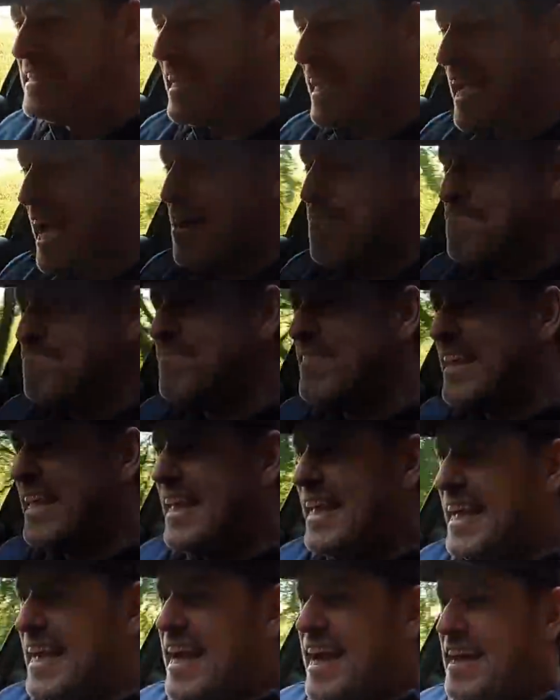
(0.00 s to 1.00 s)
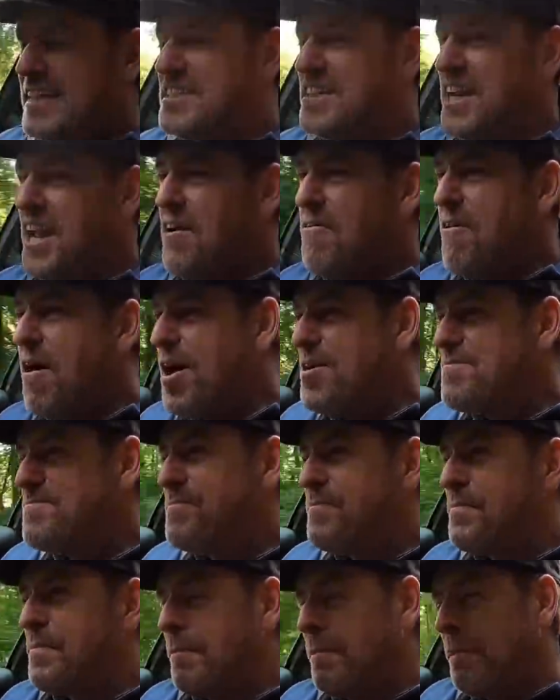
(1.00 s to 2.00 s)
to come. And you know what?
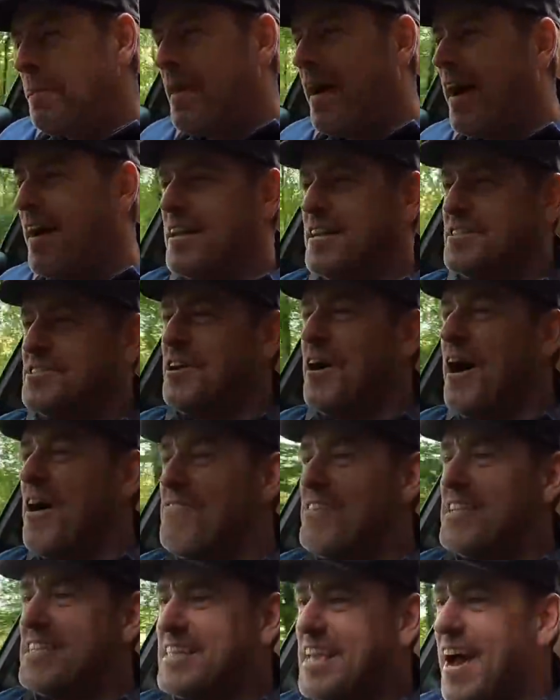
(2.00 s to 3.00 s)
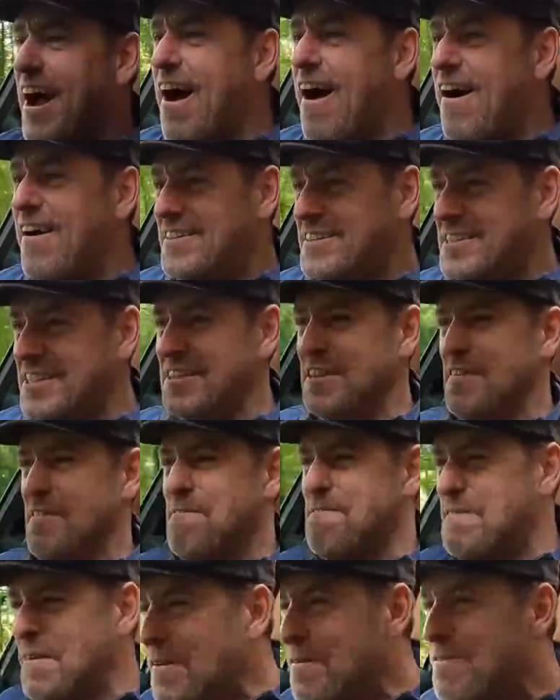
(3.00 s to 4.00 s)
I'm going to drive this car till the
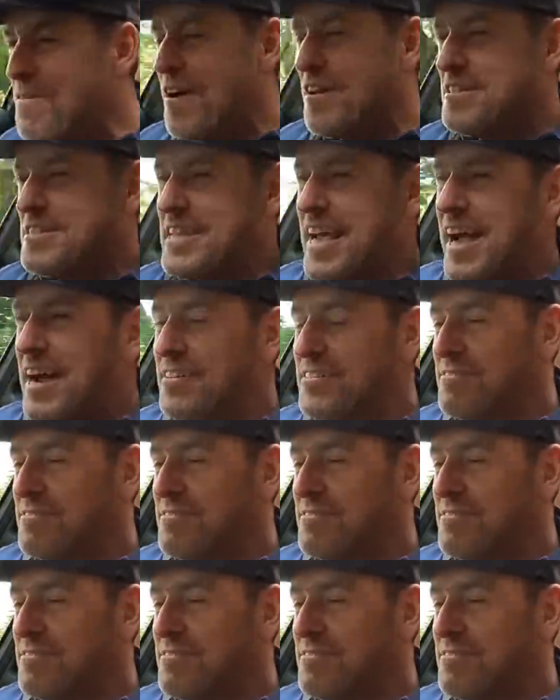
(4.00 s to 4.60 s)
fuel runs out,